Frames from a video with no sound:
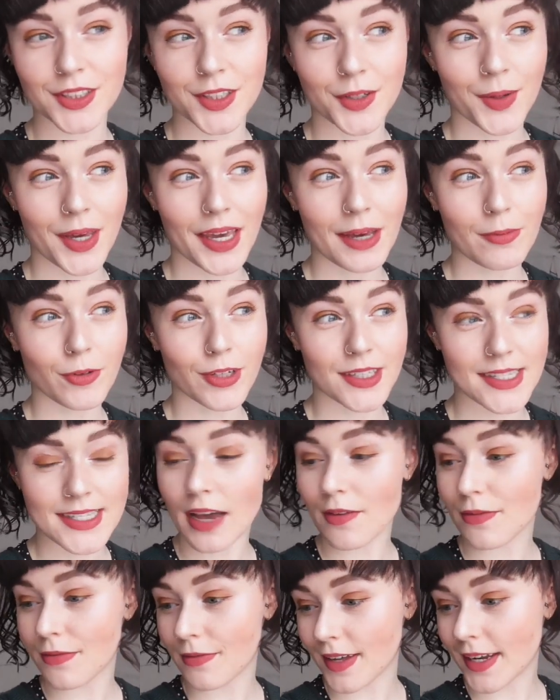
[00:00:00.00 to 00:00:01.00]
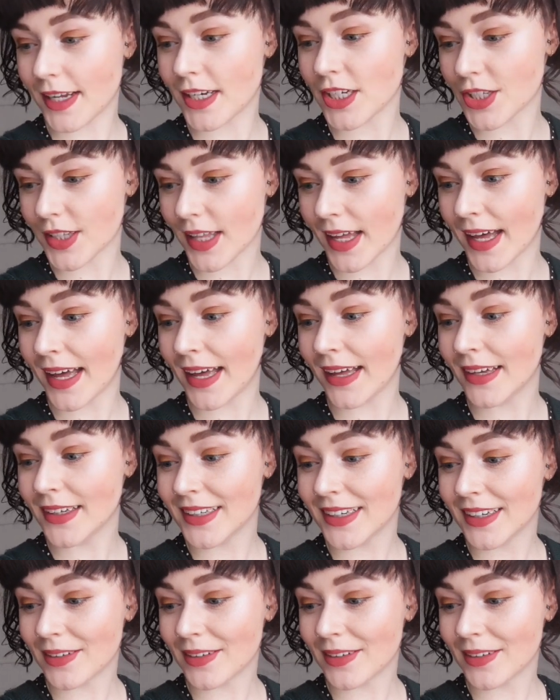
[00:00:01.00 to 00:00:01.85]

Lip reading: So once I finish that,